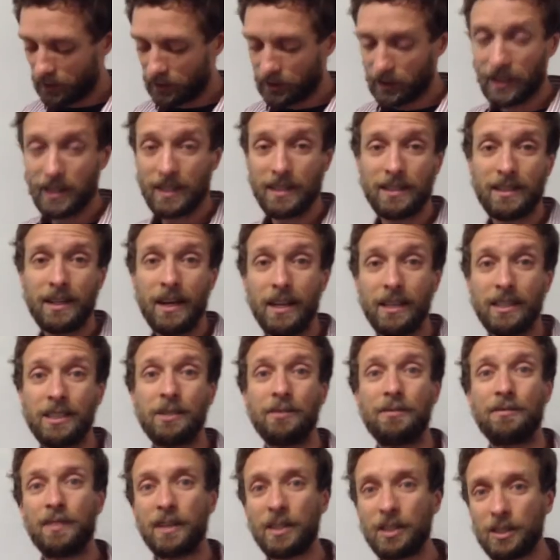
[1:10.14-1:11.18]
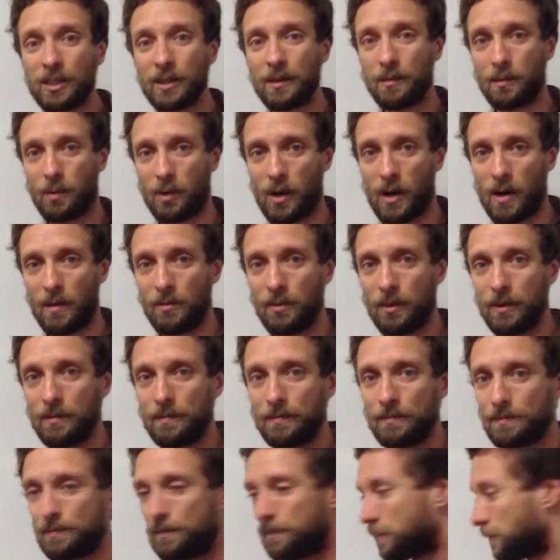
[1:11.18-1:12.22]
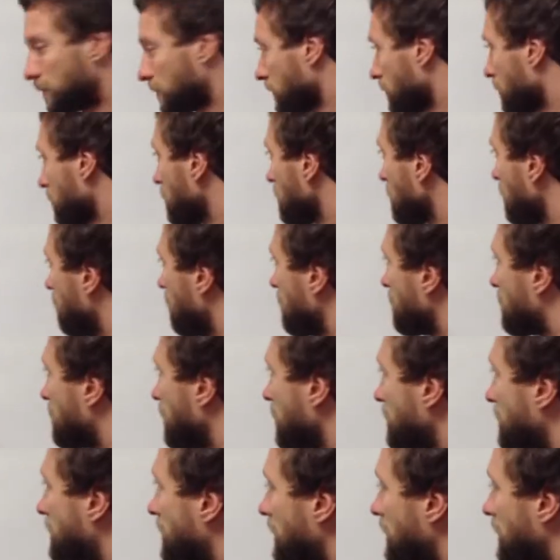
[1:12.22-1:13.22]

just a division problem. This says